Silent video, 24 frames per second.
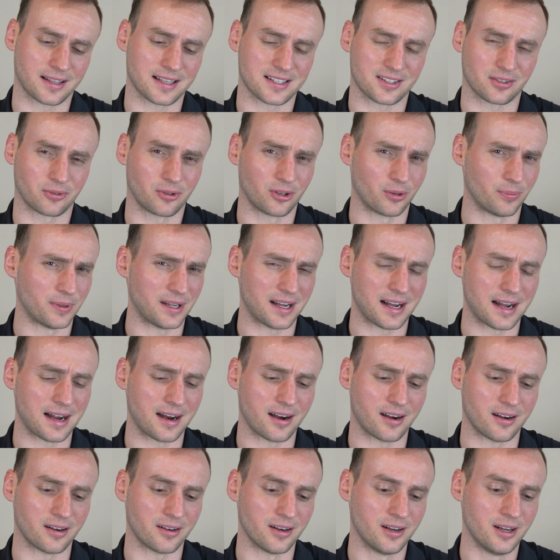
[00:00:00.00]
That's a little bit
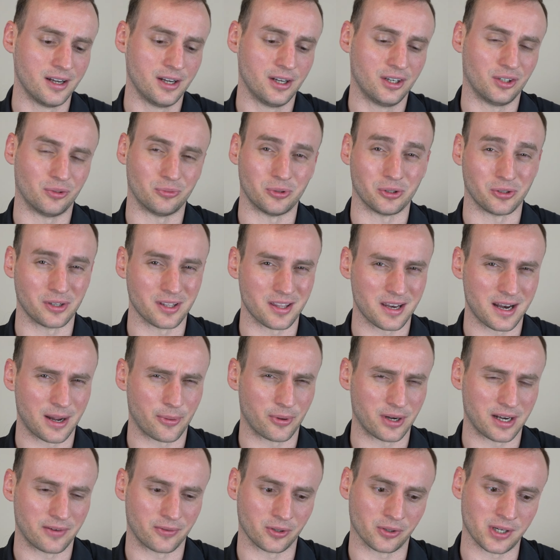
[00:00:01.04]
higher really than I
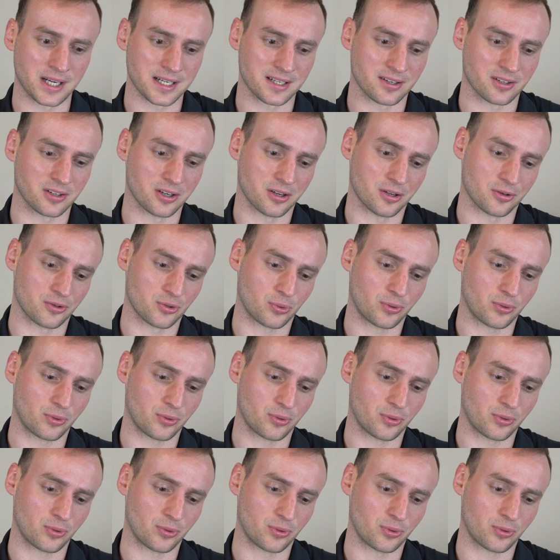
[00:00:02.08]
would ever like to go.